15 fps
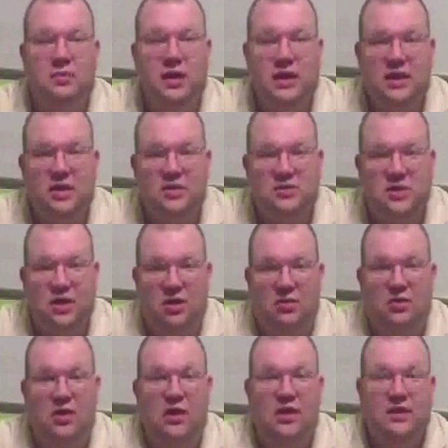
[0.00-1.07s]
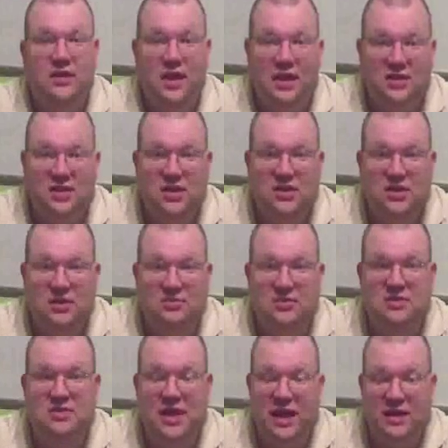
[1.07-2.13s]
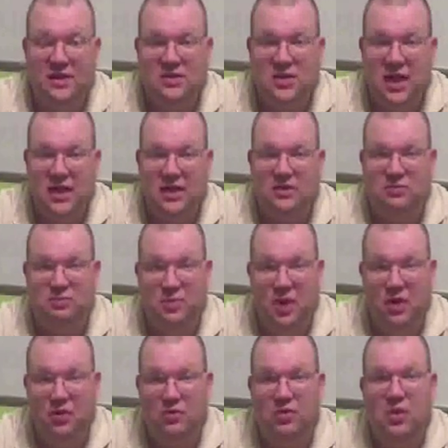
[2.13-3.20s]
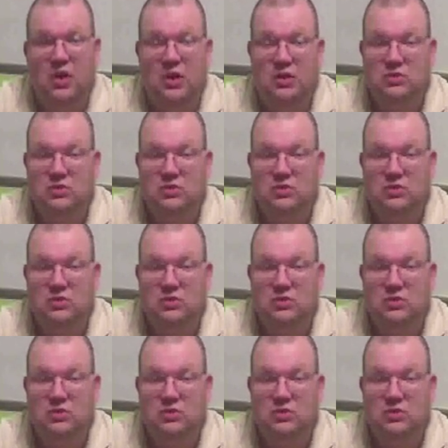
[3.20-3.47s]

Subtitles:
Many years ago, the ancient Egyptians and the Chinese both